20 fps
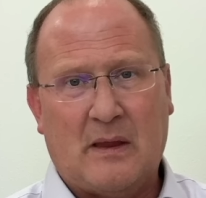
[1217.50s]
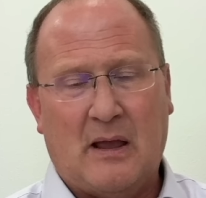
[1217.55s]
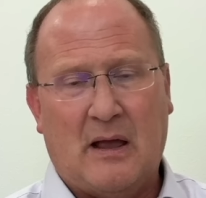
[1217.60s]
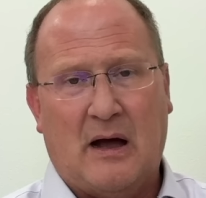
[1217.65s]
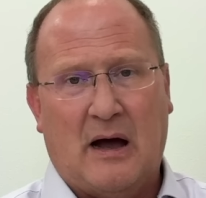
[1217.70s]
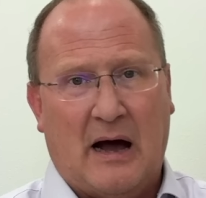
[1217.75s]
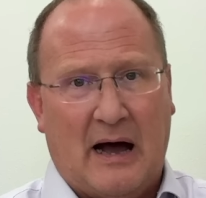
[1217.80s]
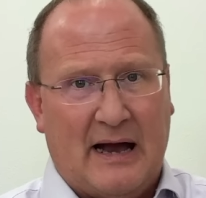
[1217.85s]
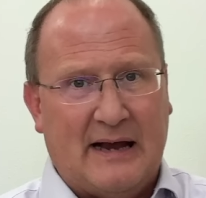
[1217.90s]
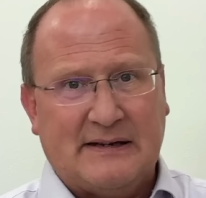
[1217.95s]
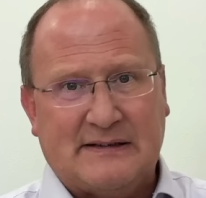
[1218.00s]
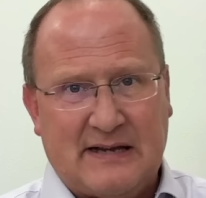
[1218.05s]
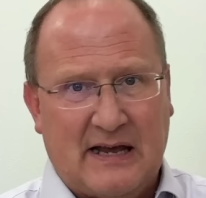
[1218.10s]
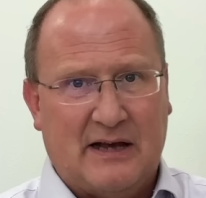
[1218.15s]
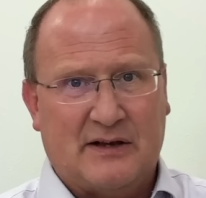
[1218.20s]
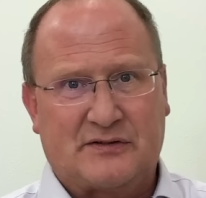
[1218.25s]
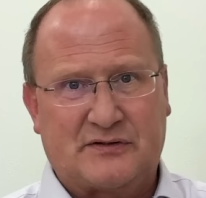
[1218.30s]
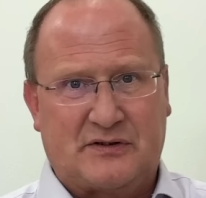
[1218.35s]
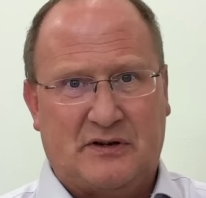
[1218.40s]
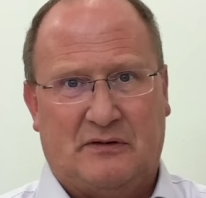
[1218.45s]
I
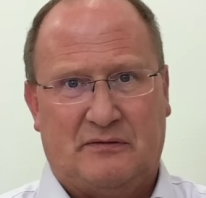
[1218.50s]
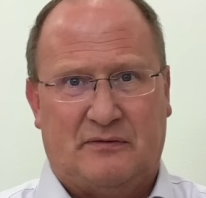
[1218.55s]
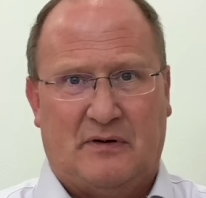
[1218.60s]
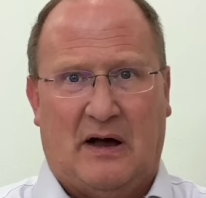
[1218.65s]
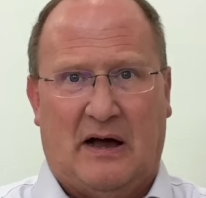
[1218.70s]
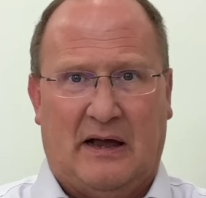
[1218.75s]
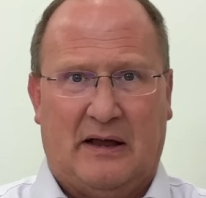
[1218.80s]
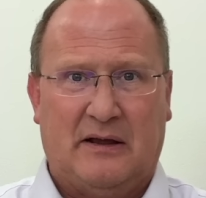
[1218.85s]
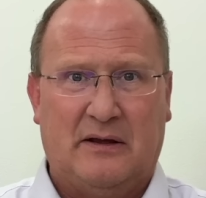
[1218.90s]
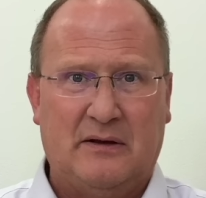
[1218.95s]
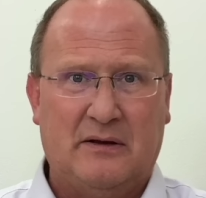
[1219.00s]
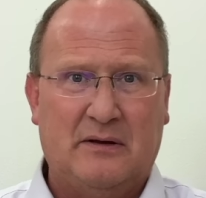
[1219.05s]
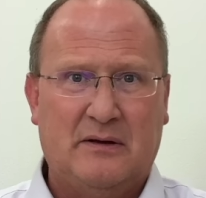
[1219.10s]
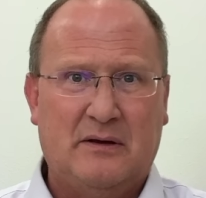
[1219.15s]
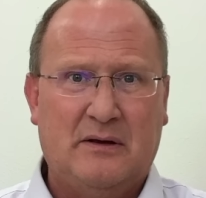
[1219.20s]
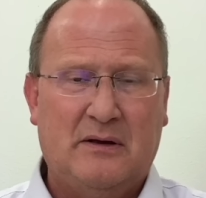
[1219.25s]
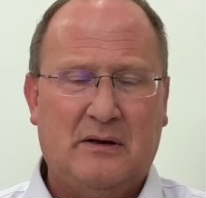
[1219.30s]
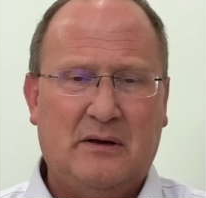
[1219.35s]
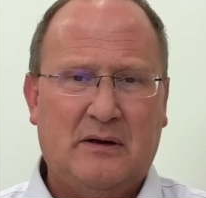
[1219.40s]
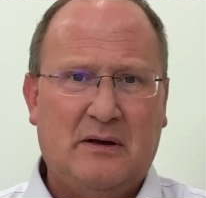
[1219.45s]
testify
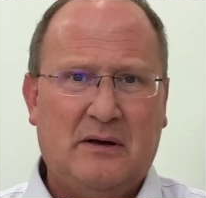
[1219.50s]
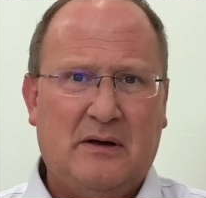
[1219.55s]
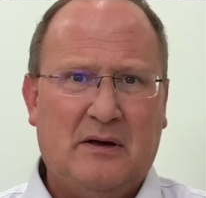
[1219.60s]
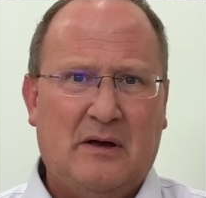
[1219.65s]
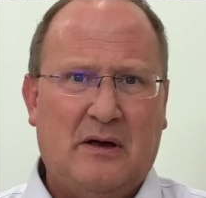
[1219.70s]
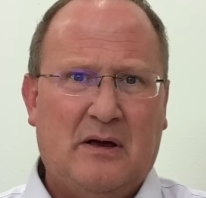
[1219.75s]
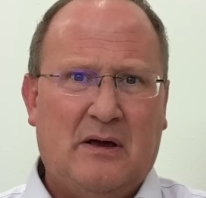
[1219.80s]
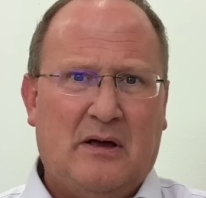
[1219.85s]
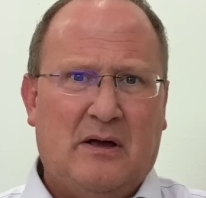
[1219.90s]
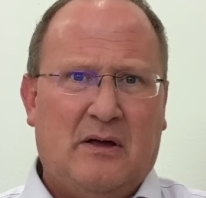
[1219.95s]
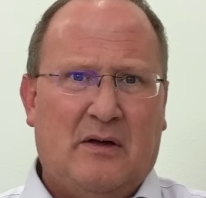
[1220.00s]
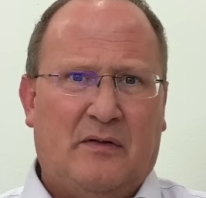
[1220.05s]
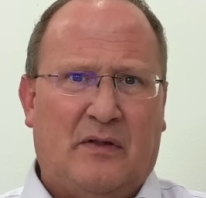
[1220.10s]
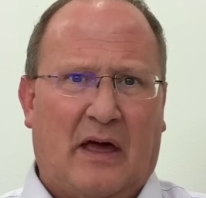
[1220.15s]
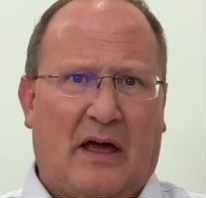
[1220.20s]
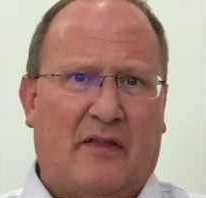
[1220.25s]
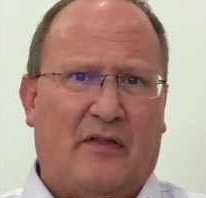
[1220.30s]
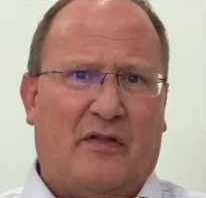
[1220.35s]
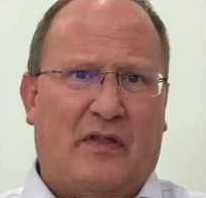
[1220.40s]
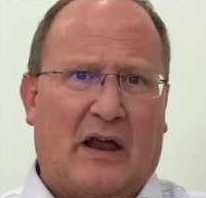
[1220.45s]

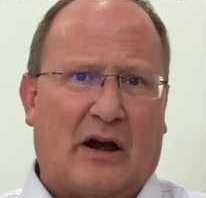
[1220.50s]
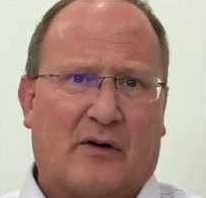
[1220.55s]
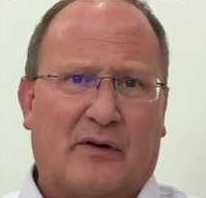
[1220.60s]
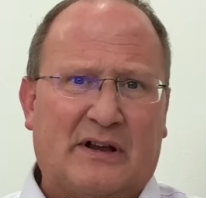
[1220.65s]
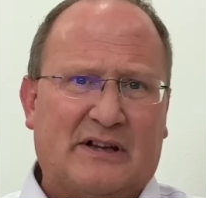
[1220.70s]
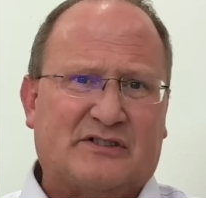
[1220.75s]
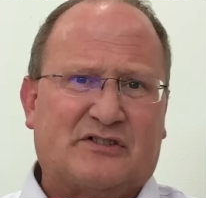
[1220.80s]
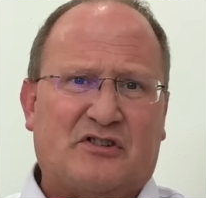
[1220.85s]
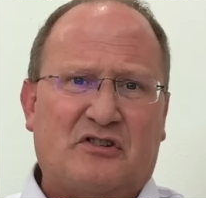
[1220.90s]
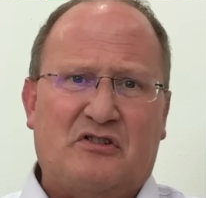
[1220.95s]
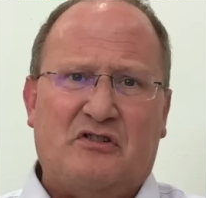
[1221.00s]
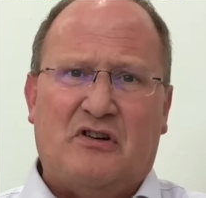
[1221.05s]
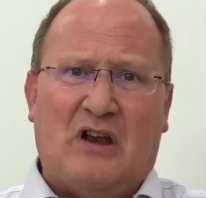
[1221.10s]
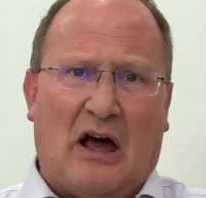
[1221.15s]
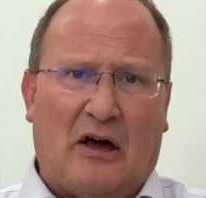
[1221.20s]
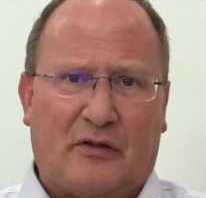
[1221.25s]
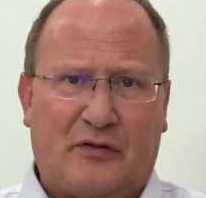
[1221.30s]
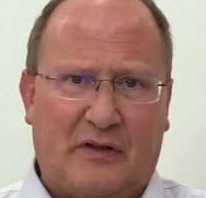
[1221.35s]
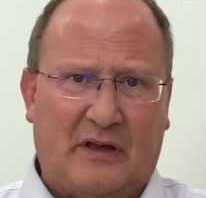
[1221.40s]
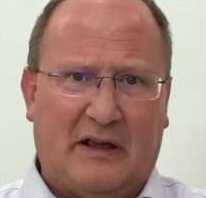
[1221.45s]
that there is
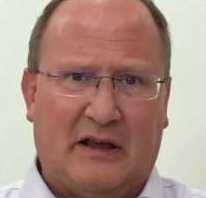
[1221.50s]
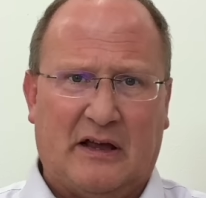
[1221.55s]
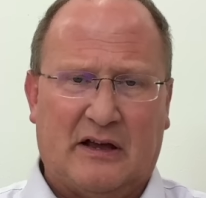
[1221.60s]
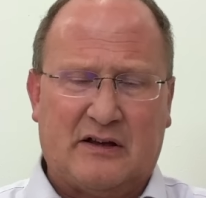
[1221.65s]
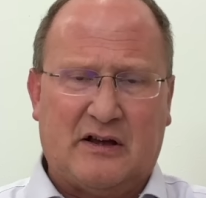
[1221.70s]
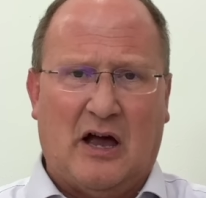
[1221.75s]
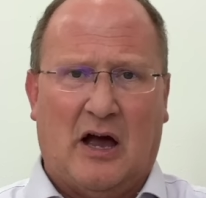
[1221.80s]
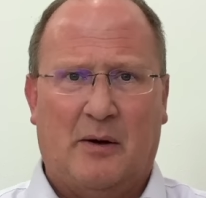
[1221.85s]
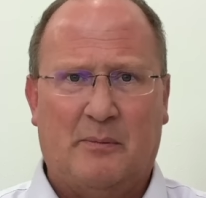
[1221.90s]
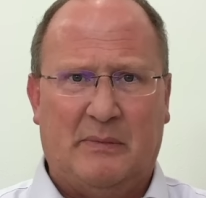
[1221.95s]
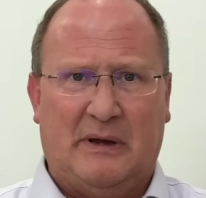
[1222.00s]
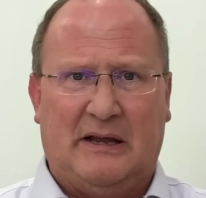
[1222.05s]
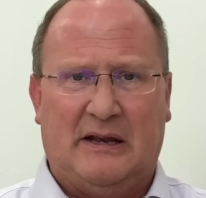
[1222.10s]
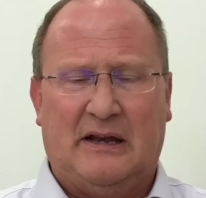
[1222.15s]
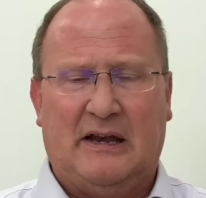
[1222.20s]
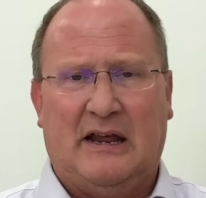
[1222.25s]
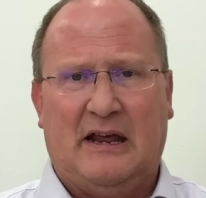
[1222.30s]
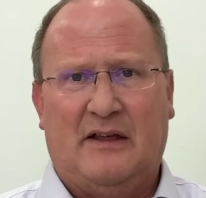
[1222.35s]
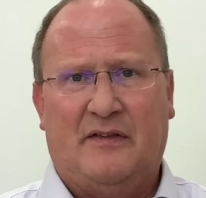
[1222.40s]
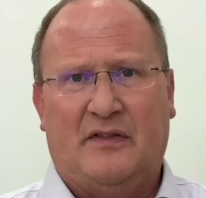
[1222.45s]
nothing
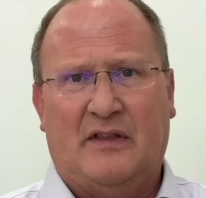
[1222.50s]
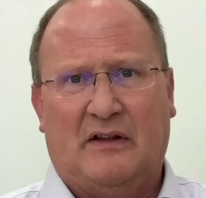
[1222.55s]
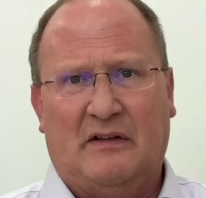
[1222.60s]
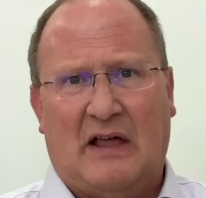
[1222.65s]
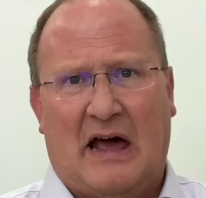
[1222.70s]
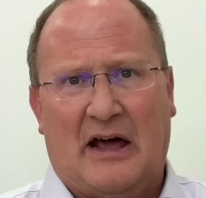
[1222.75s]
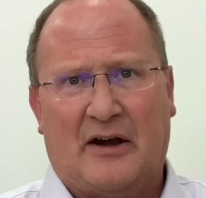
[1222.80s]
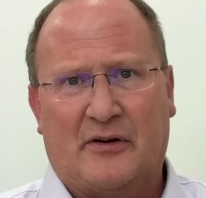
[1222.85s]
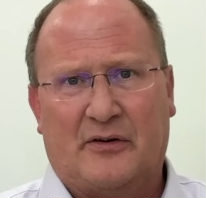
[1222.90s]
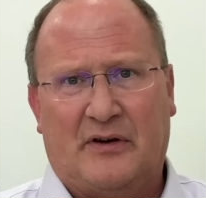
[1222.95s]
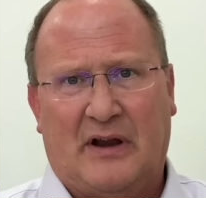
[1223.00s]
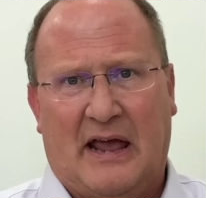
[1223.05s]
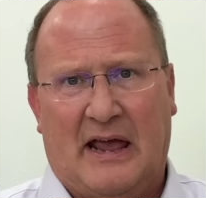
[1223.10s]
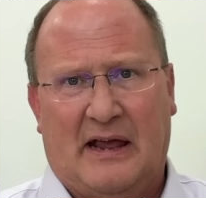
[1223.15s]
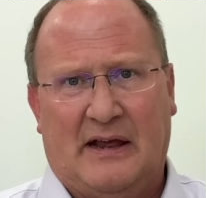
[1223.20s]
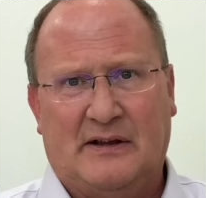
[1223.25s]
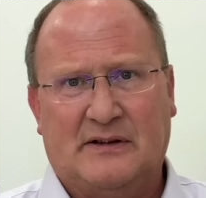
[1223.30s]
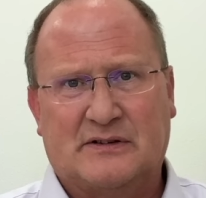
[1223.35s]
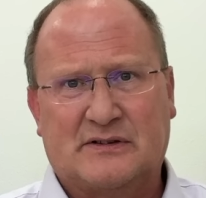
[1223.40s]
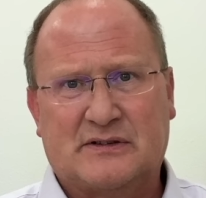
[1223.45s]
coming in the latter
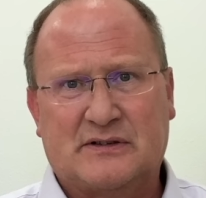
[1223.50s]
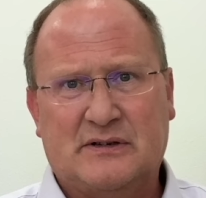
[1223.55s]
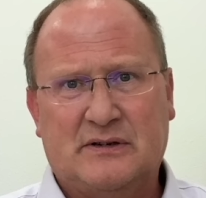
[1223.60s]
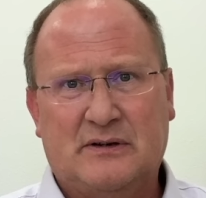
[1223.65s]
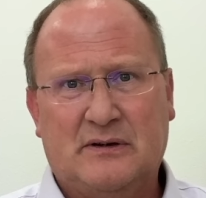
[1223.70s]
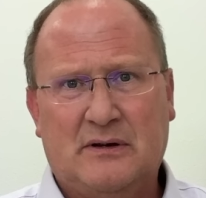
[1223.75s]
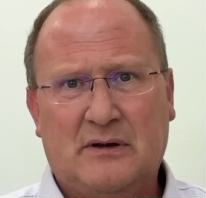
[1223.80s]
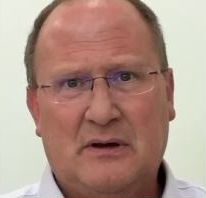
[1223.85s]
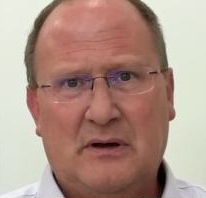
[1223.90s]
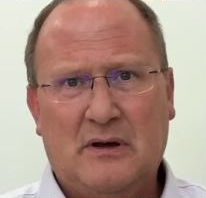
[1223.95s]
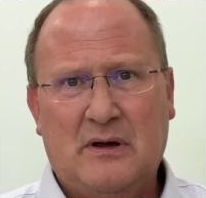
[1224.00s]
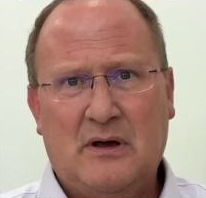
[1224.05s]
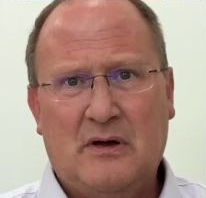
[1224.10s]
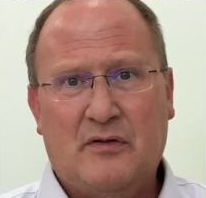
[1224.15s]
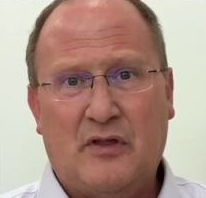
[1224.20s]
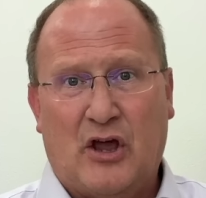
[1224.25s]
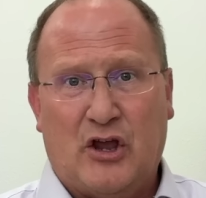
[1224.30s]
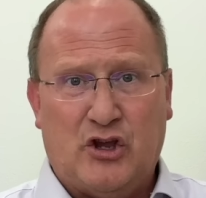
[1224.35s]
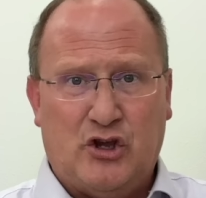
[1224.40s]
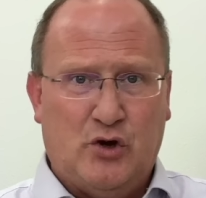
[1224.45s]
days
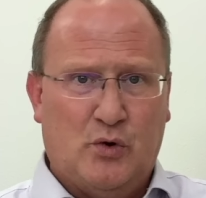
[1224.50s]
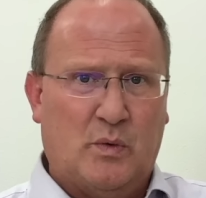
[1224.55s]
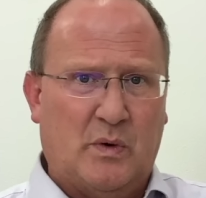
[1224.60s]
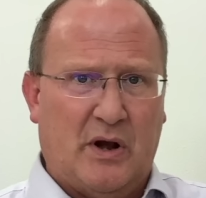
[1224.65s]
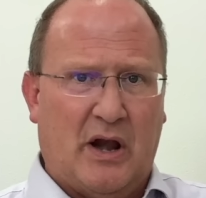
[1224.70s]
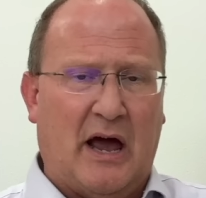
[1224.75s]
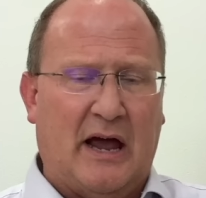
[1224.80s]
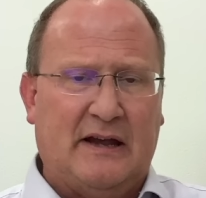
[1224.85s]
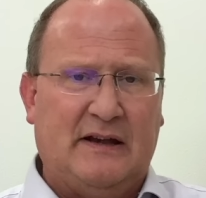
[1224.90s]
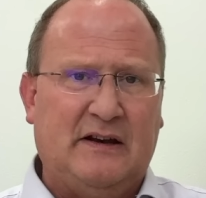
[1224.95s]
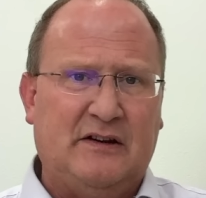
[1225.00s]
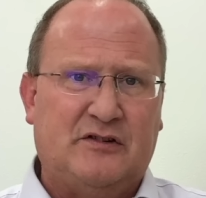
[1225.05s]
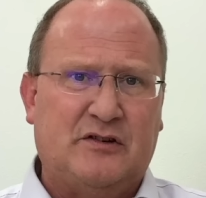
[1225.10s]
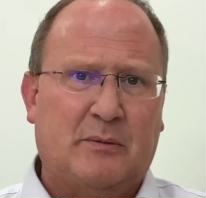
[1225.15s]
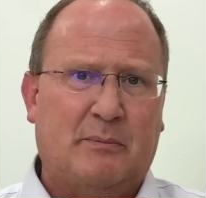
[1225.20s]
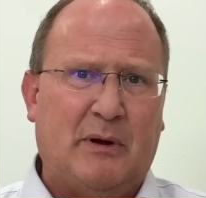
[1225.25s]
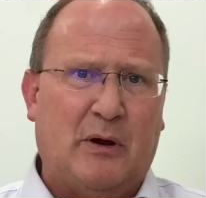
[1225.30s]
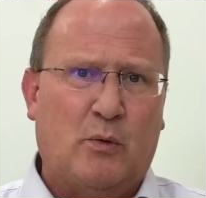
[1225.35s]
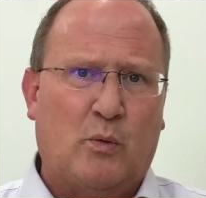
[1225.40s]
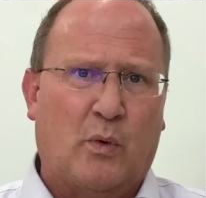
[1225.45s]
that you and I need to
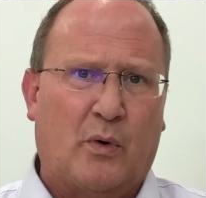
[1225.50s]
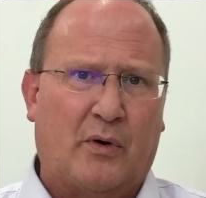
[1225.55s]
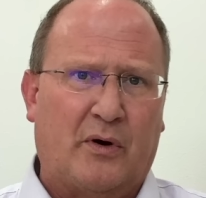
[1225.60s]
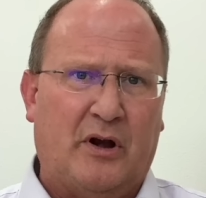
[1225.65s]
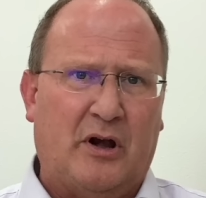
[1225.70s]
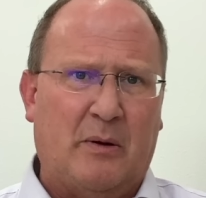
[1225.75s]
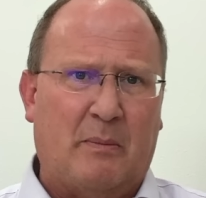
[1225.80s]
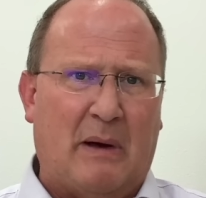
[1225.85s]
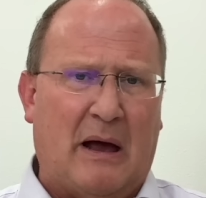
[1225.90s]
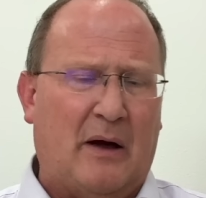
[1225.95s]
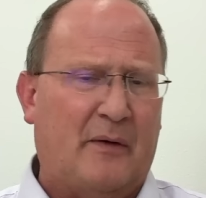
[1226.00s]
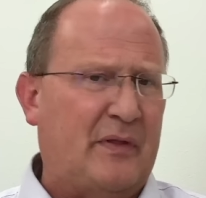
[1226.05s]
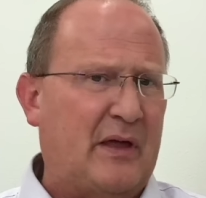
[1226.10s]
be worried about.